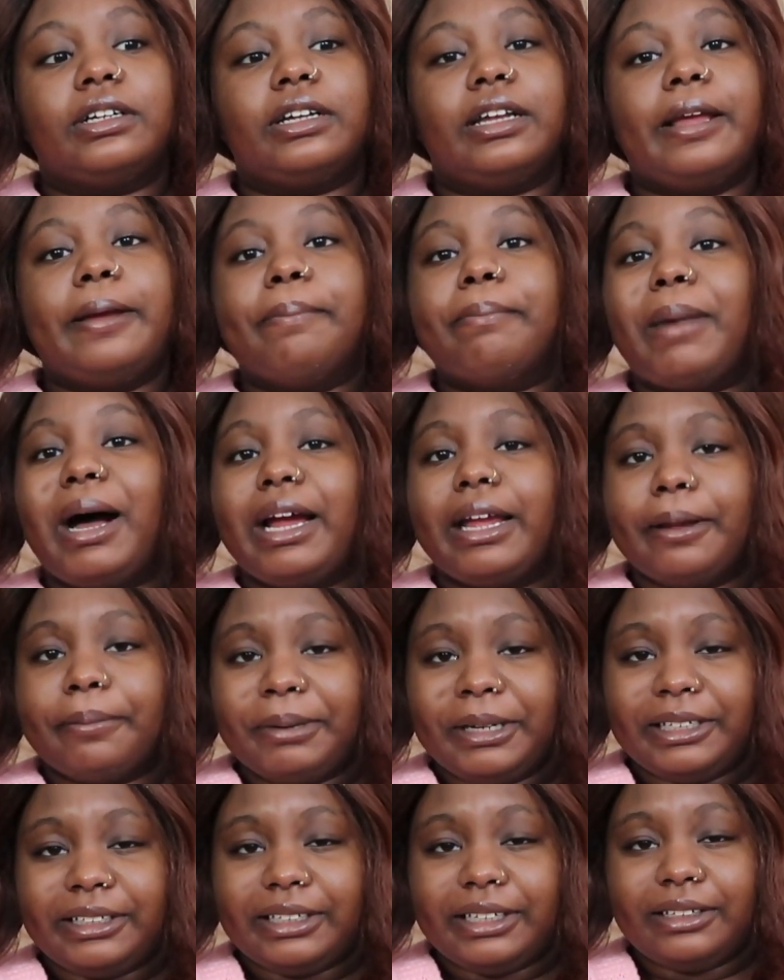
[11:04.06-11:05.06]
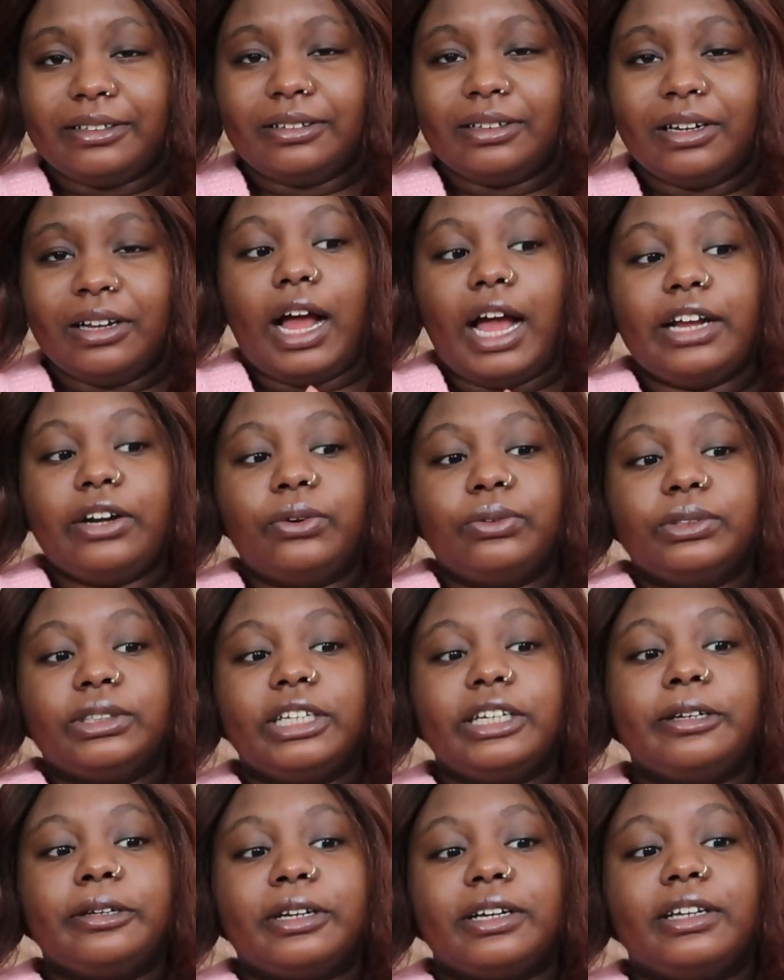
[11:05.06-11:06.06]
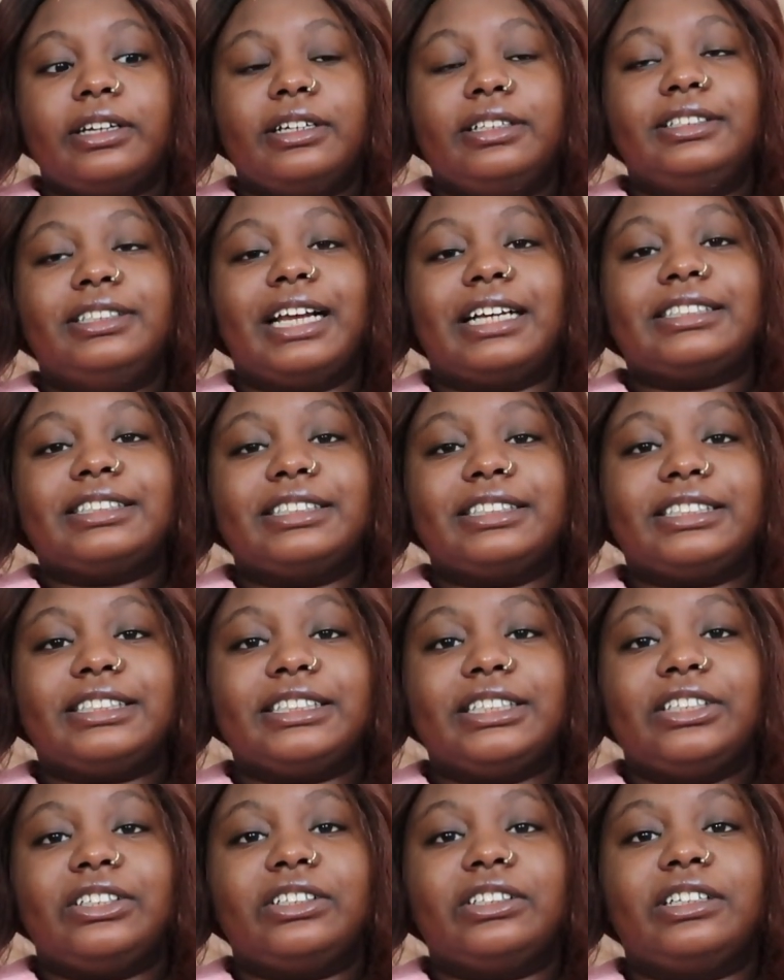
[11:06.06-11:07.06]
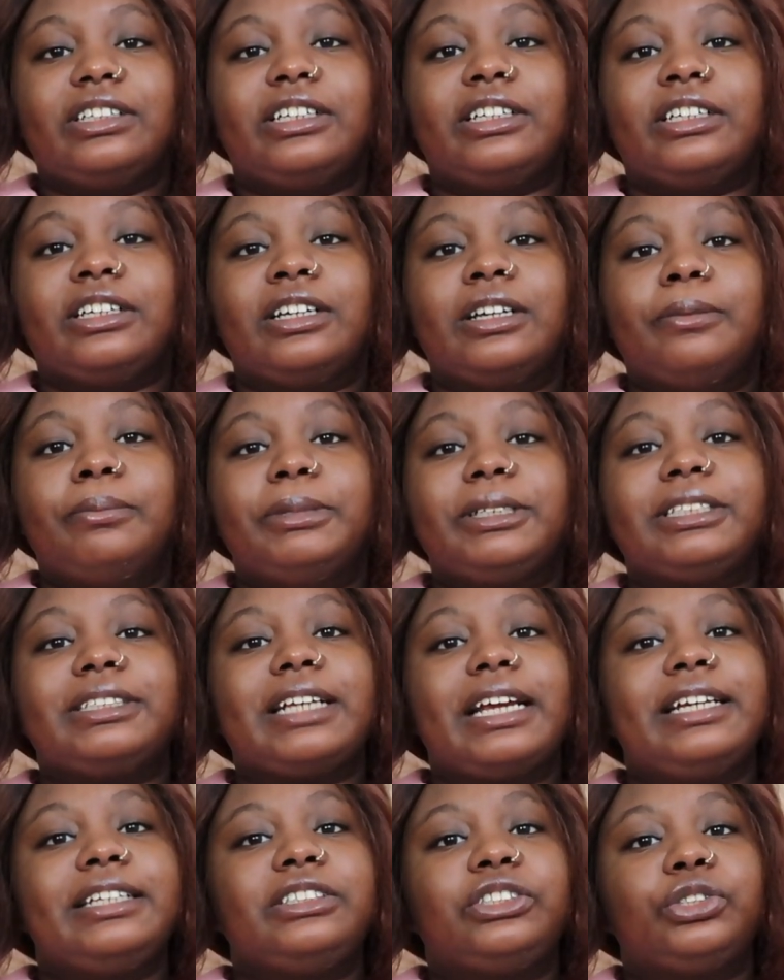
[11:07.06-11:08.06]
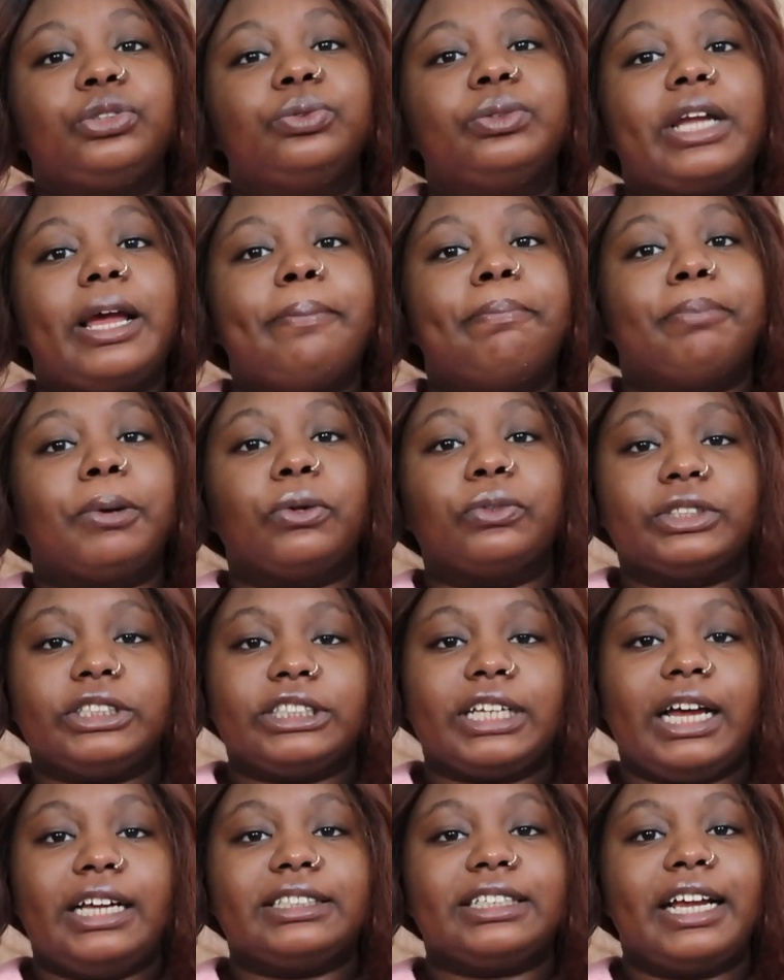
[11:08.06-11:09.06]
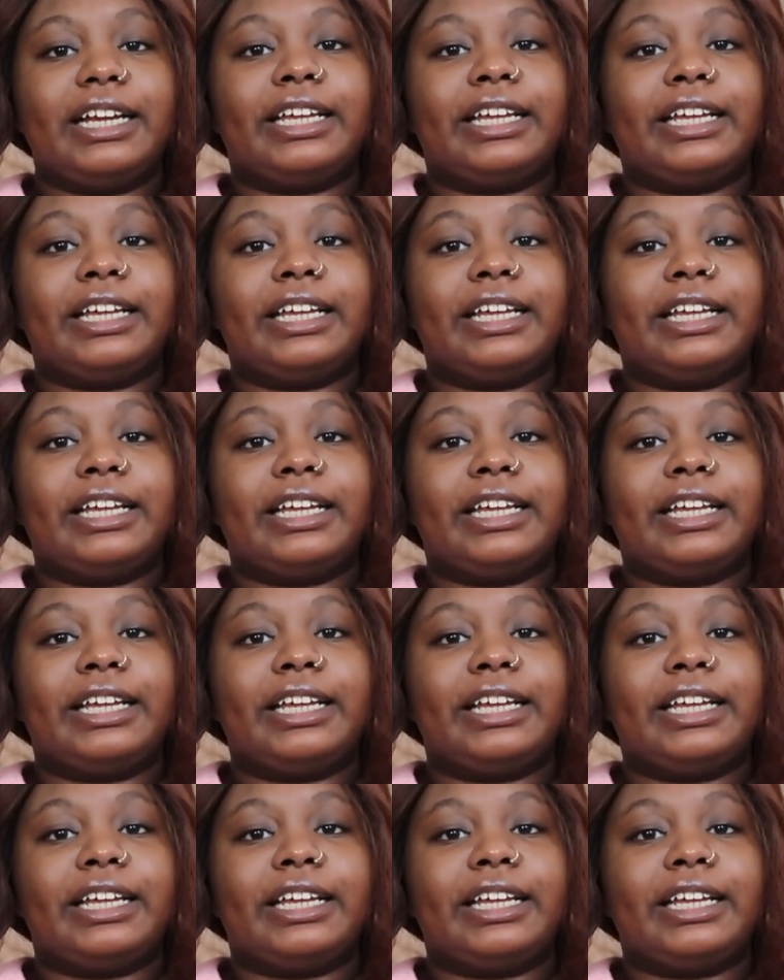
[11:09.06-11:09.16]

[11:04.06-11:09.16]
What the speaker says: in my opinion. I don't think necessarily, because I do get both sides.